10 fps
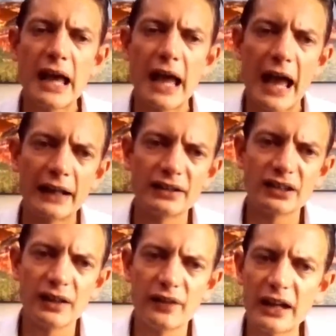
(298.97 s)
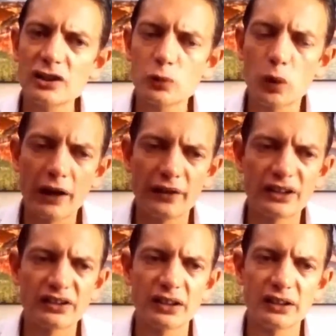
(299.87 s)
And that is why
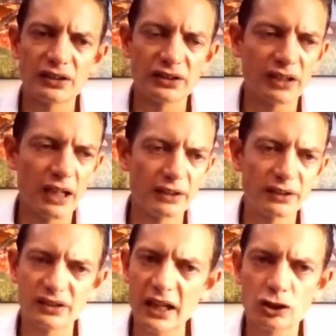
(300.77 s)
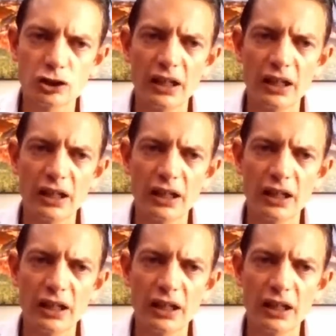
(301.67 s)
there's such